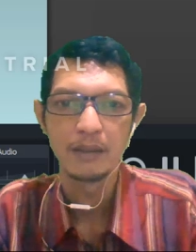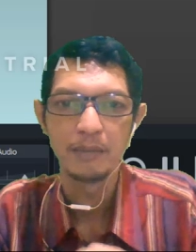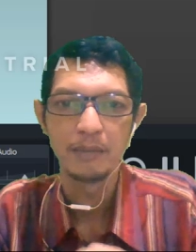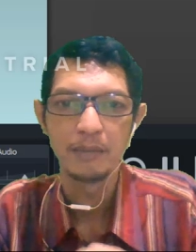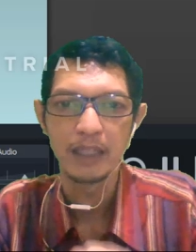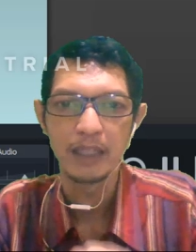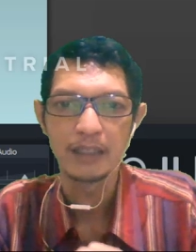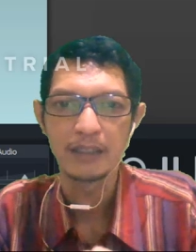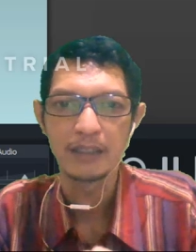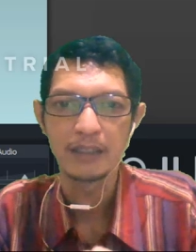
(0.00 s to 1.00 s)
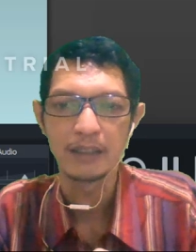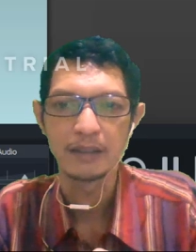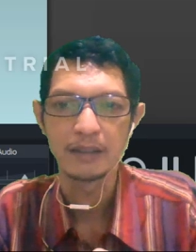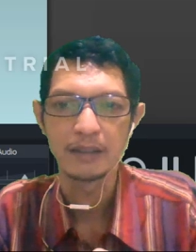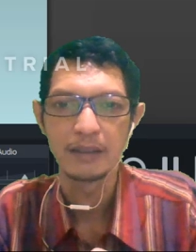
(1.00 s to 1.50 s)
in making a
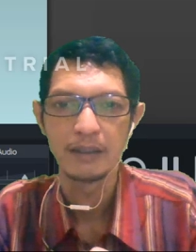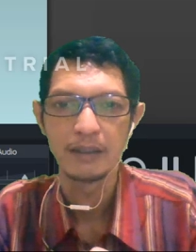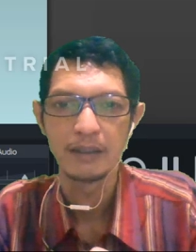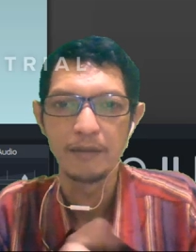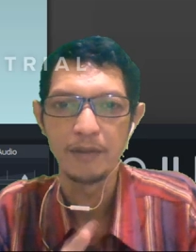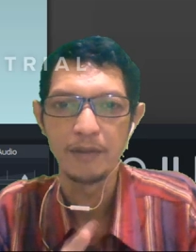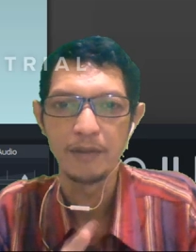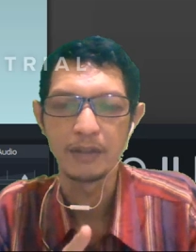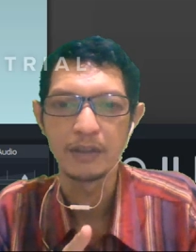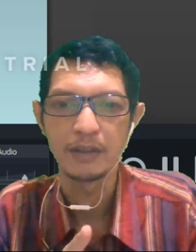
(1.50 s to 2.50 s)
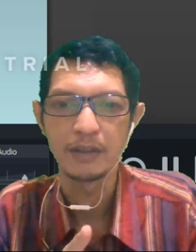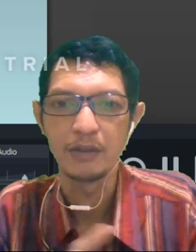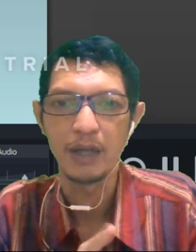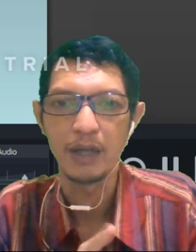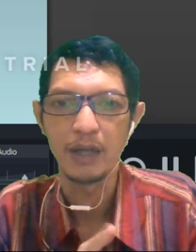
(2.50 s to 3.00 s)
sentence. The first,
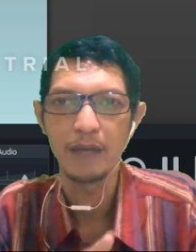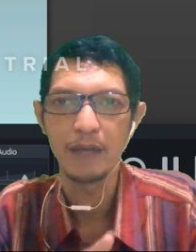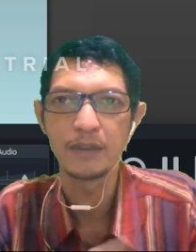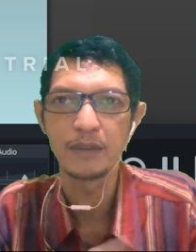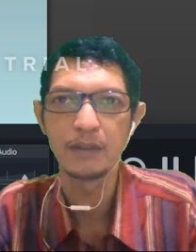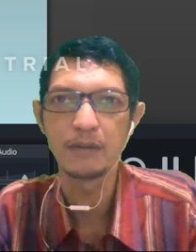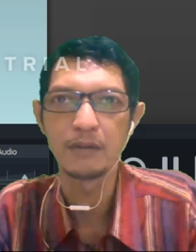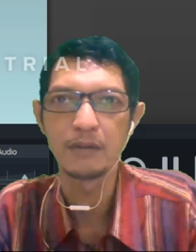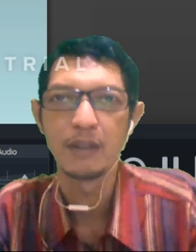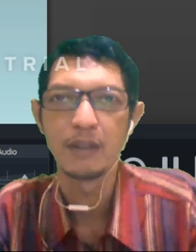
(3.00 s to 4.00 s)
you have to